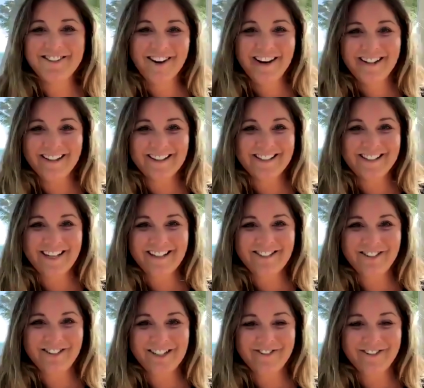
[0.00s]
right. Let's get
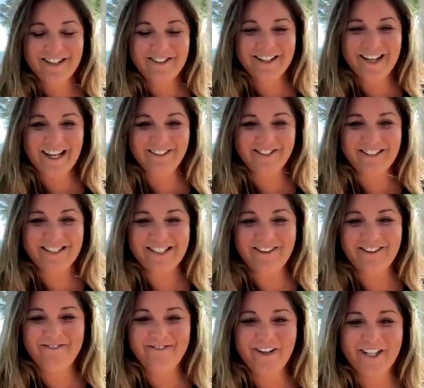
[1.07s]
to it. What do you think? What's our
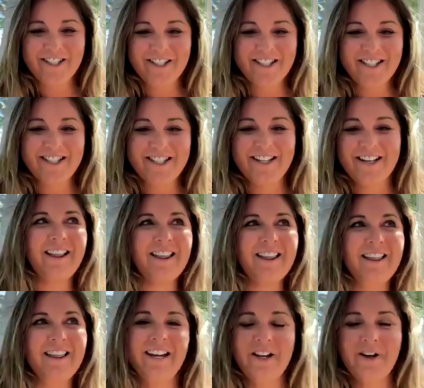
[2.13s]
first
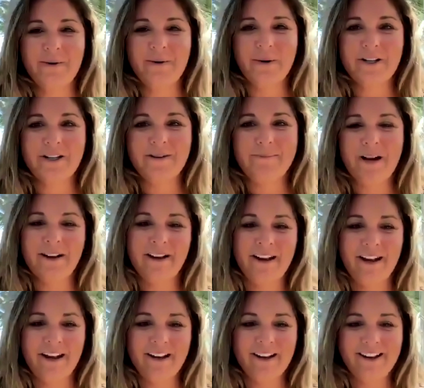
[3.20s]
lingo we're debunking?